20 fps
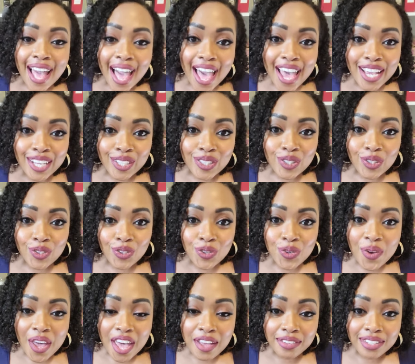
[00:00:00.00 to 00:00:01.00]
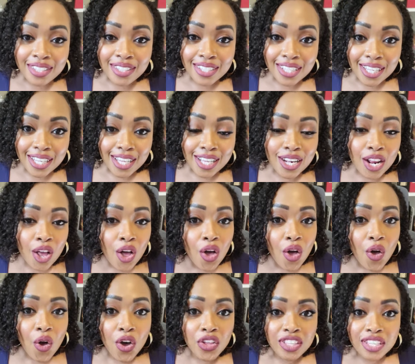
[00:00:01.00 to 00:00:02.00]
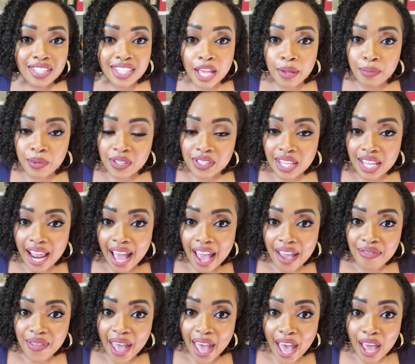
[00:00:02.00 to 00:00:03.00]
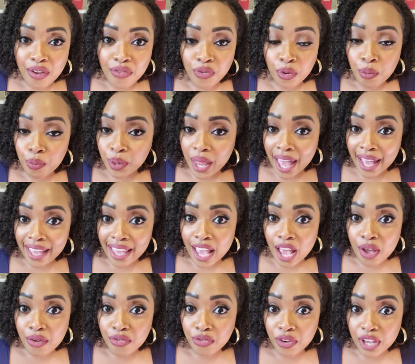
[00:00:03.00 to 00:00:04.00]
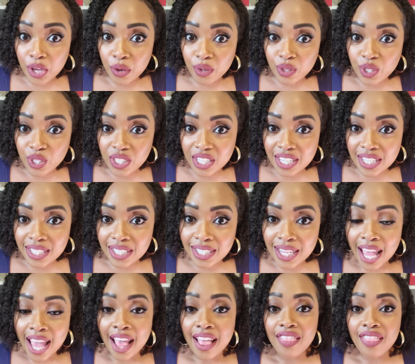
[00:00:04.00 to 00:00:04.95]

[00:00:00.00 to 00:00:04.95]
guys, so you have seen all the samples that I've had from Black Cat Fragrances.